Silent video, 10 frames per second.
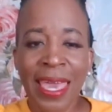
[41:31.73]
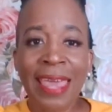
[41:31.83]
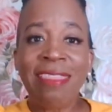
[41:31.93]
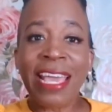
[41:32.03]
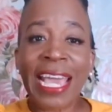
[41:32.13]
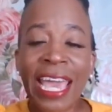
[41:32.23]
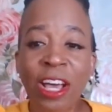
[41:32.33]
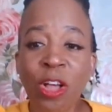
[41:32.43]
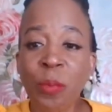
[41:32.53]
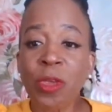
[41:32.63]
They
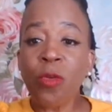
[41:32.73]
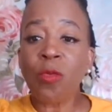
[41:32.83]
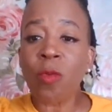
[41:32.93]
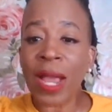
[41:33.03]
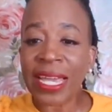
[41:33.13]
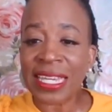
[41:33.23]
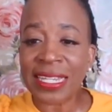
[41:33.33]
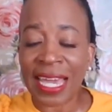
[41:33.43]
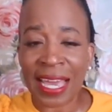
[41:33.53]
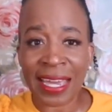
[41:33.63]
help you
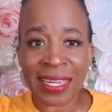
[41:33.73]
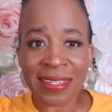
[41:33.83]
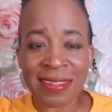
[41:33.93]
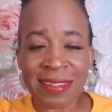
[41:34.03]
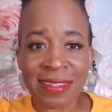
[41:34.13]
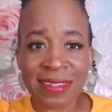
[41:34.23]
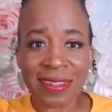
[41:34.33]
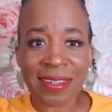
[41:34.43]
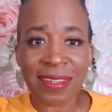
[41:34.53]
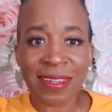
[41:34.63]
recognize
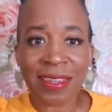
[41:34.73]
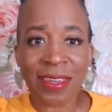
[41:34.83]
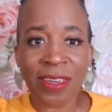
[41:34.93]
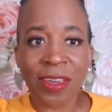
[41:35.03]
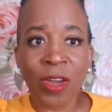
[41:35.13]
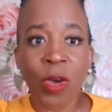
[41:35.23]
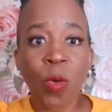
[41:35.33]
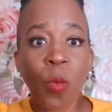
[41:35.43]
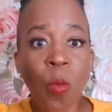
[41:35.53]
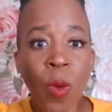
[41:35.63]

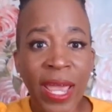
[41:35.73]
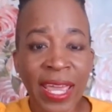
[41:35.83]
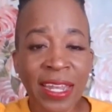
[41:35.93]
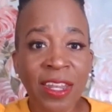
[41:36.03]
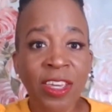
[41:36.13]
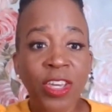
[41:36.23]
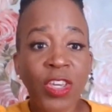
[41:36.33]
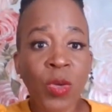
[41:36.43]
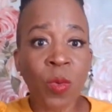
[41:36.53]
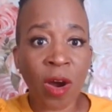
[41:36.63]
when
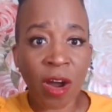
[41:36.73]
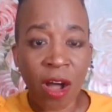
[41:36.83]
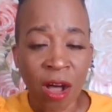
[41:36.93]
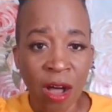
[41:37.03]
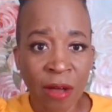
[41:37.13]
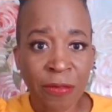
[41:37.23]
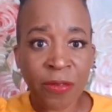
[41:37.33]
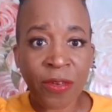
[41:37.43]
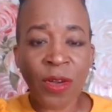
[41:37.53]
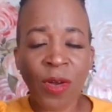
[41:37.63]
you are off
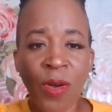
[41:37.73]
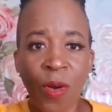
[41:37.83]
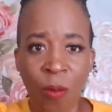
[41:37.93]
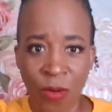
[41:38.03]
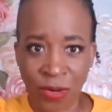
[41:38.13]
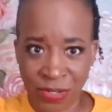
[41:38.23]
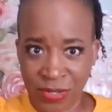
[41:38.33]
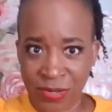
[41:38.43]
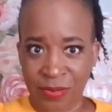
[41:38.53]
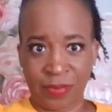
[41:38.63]
course.